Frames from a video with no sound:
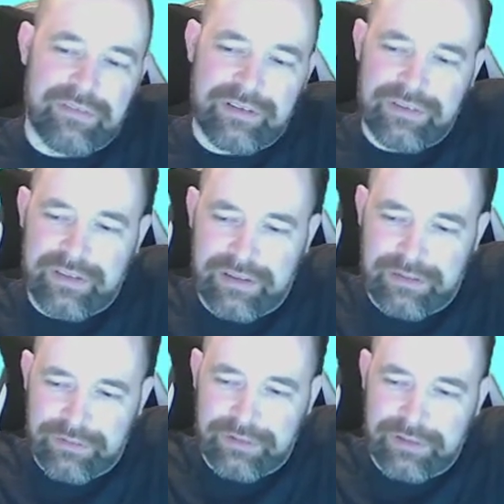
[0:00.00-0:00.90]
I actually think
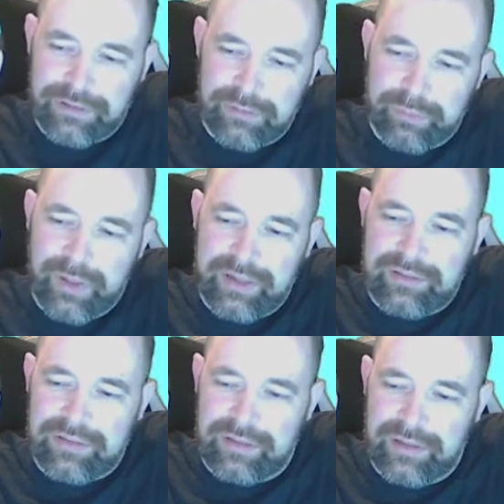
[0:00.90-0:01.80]
I've done a good
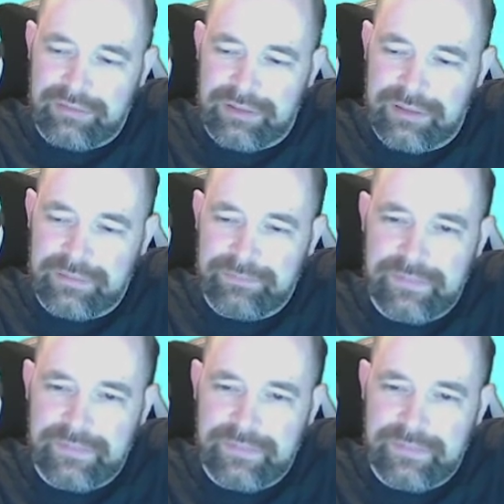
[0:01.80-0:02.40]
pace today, haven't I?